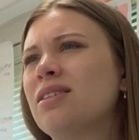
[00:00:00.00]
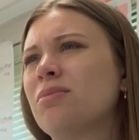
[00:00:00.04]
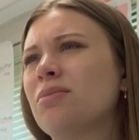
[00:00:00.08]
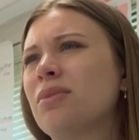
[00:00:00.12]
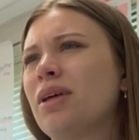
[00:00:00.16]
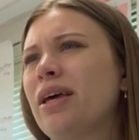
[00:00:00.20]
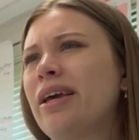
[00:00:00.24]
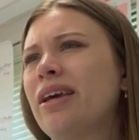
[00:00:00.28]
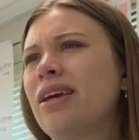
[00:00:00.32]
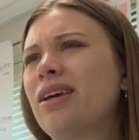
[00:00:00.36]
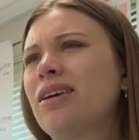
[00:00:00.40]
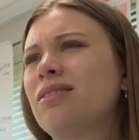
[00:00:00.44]
I'm
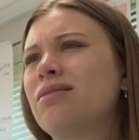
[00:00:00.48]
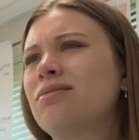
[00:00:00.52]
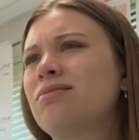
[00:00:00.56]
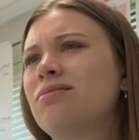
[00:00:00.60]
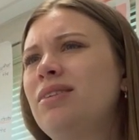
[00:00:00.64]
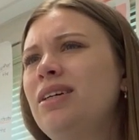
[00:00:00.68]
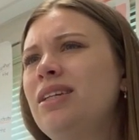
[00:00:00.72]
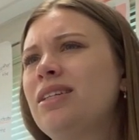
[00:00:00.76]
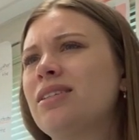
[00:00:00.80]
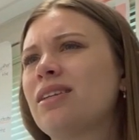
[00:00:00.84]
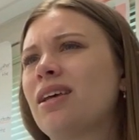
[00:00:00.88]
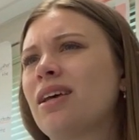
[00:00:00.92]
like,
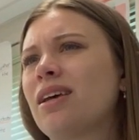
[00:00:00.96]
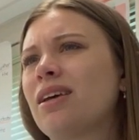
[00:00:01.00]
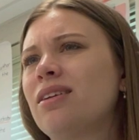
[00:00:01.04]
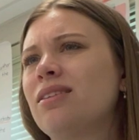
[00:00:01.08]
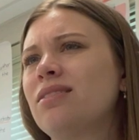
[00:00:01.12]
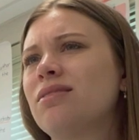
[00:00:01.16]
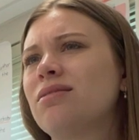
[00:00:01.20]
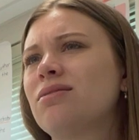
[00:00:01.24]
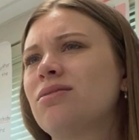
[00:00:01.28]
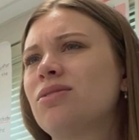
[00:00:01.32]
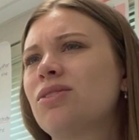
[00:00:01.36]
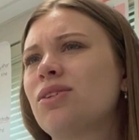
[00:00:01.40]
wait a
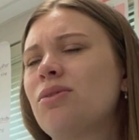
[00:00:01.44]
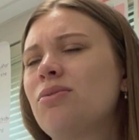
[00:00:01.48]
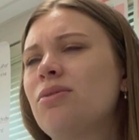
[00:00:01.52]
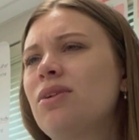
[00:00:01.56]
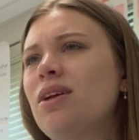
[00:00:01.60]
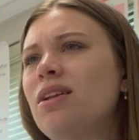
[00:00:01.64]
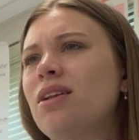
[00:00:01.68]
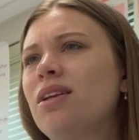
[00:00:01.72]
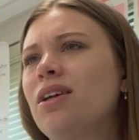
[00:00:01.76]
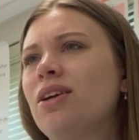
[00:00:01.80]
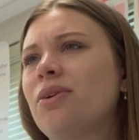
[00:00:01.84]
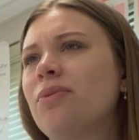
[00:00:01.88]
second, what's going
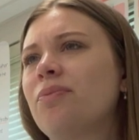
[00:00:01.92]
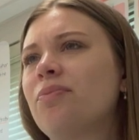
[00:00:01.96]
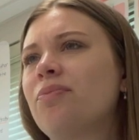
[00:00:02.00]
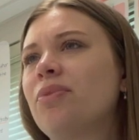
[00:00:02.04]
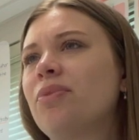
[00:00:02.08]
on here?